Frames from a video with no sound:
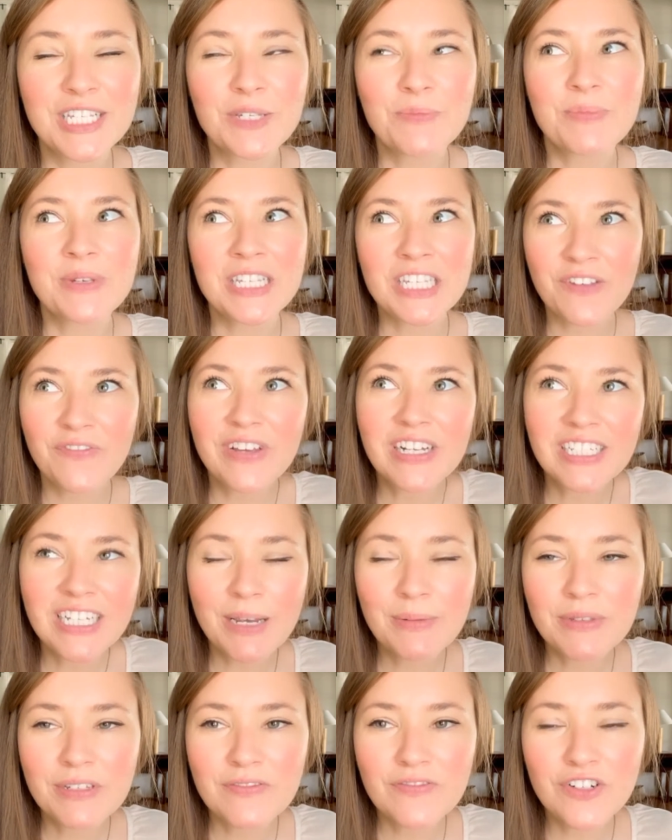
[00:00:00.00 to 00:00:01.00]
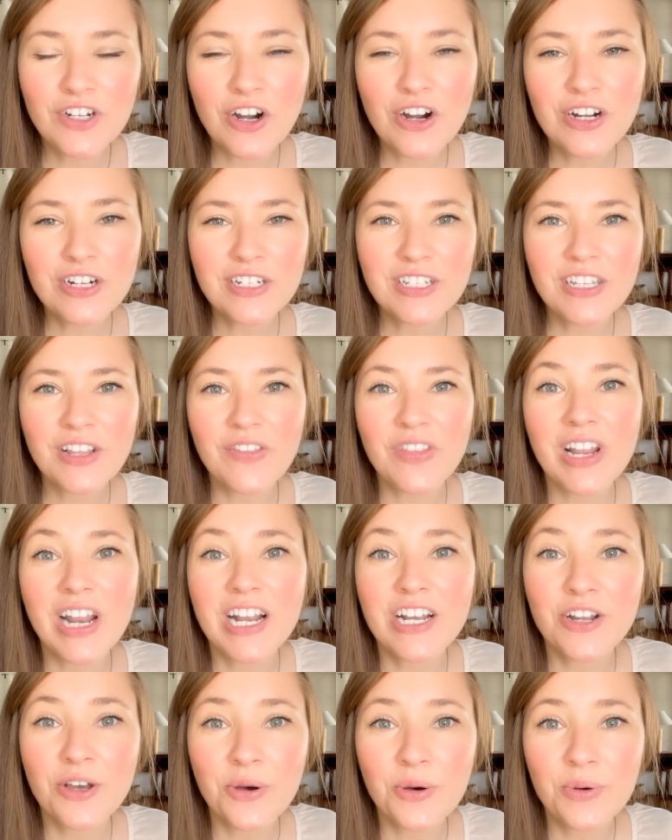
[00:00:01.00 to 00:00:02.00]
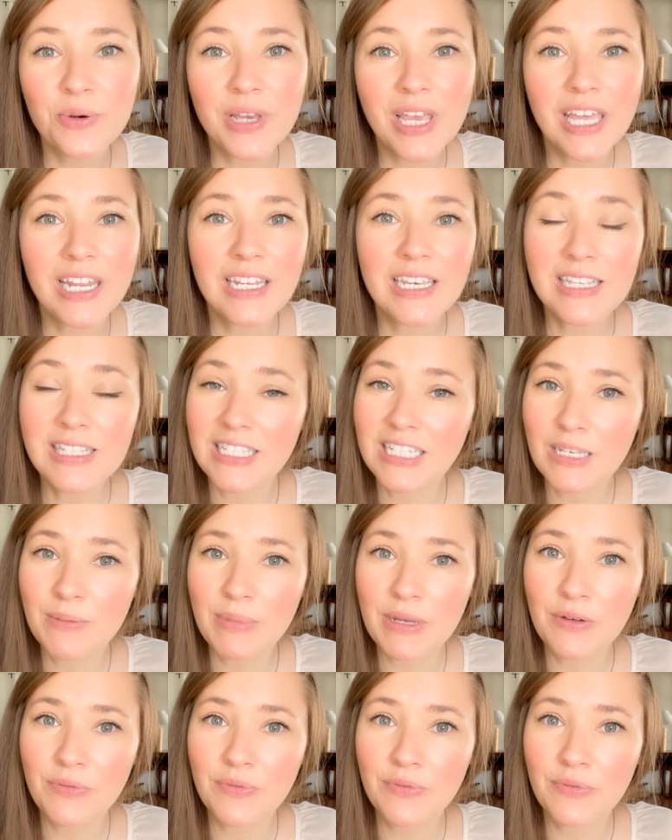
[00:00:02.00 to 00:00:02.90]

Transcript: specific types of jars that I know can easily be